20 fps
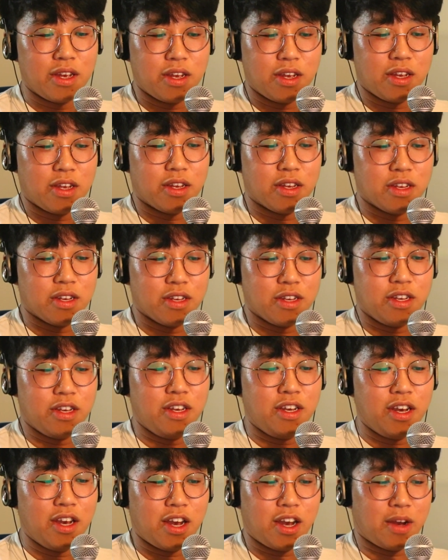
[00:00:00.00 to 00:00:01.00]

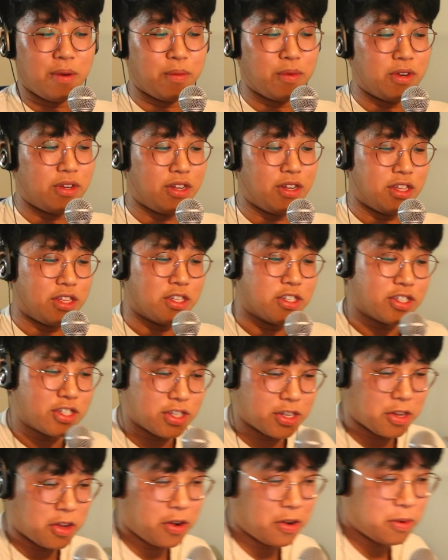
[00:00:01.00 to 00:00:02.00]
Yeah, I'm gonna let this
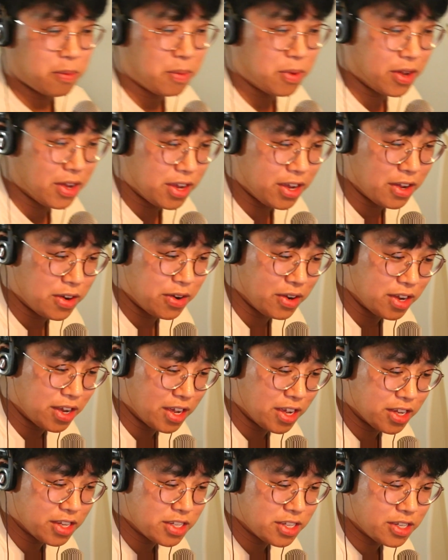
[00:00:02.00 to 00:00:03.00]
song play out, I
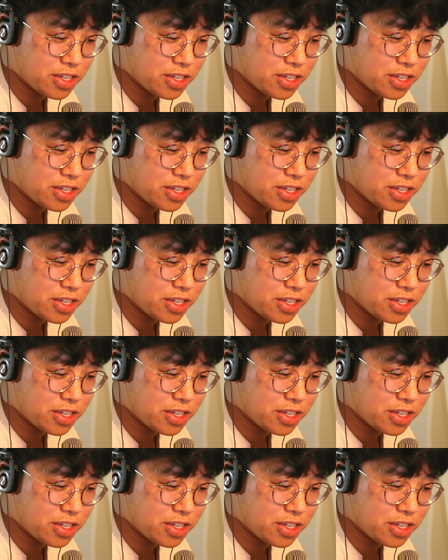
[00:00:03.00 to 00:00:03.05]
guess.